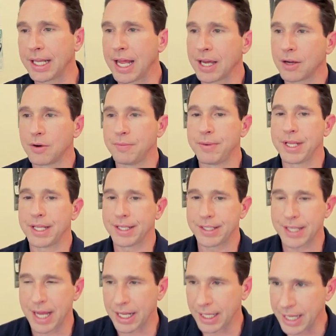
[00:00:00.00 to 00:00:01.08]
la comida
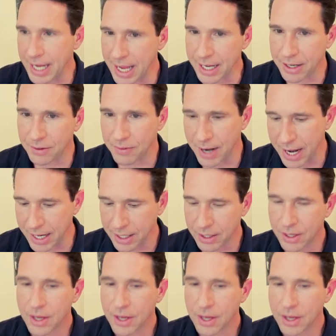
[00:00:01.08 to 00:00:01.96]
italiana, right?